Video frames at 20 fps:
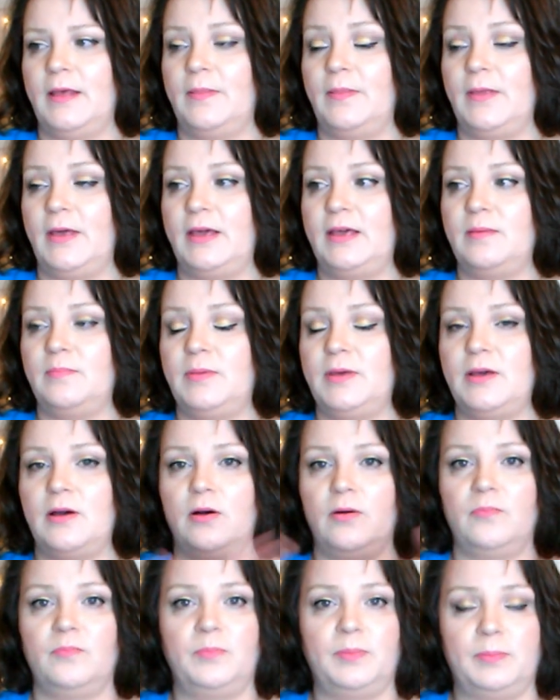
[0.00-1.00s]
and they can be
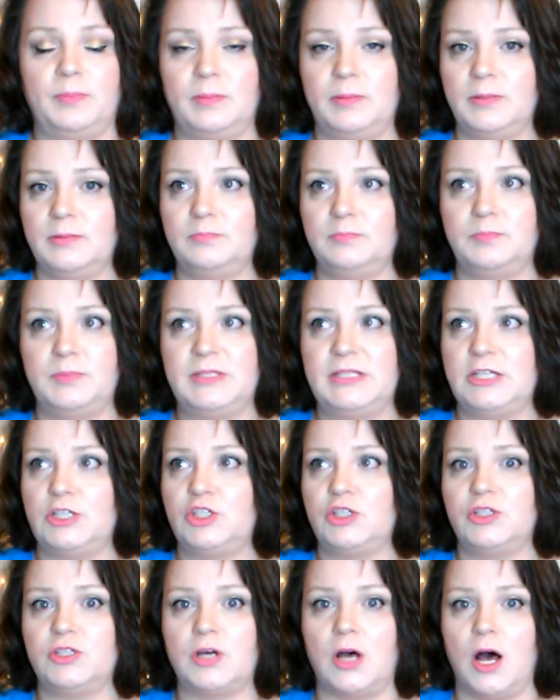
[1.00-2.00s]

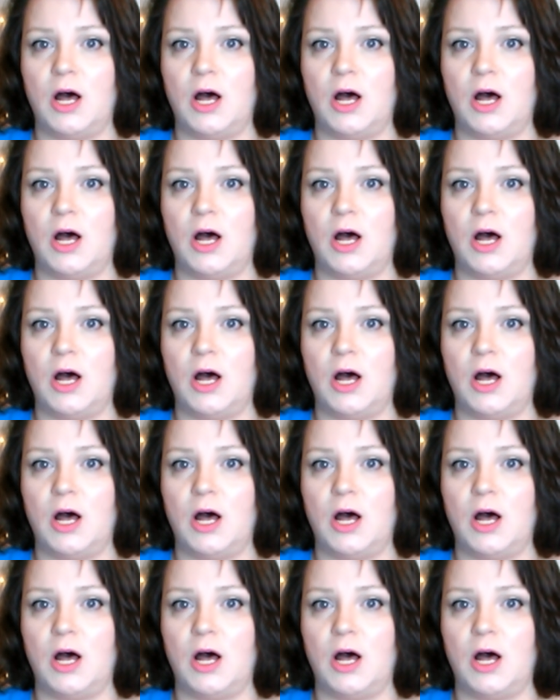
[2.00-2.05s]
positioned